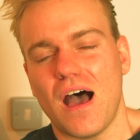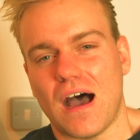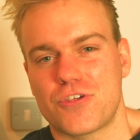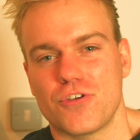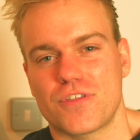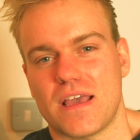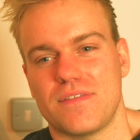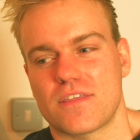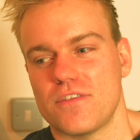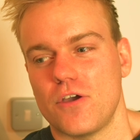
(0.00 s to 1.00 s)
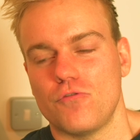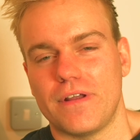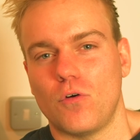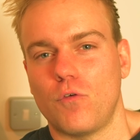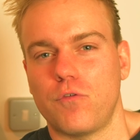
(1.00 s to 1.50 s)
I should say there's no
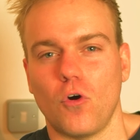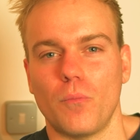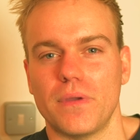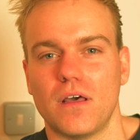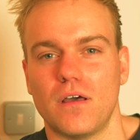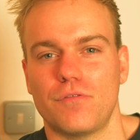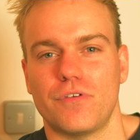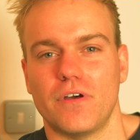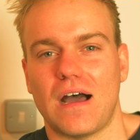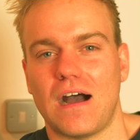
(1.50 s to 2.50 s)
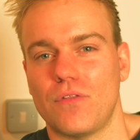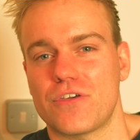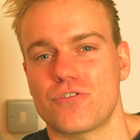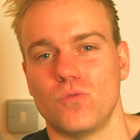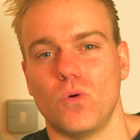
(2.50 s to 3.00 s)
real formula for how
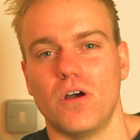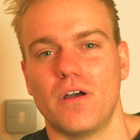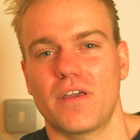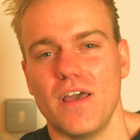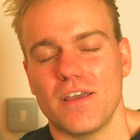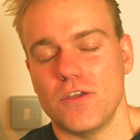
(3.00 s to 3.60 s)
this should work.